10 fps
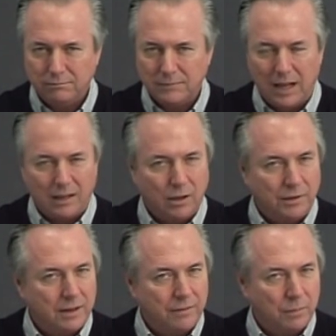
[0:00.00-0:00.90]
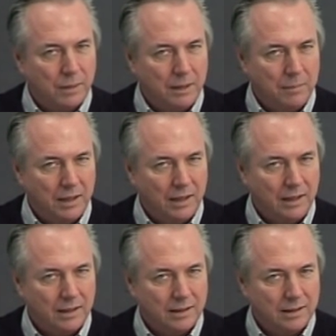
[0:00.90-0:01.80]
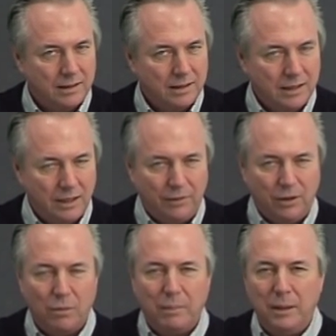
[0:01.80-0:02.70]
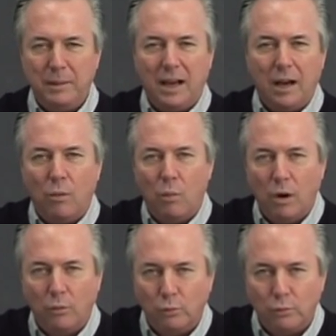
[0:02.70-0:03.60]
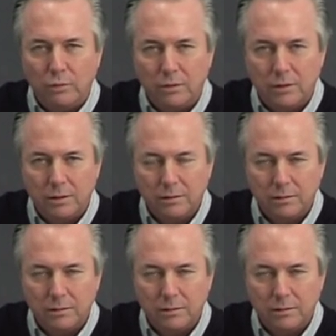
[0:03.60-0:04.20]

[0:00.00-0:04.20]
I'll go there if you pay me. If you don't pay me, I won't.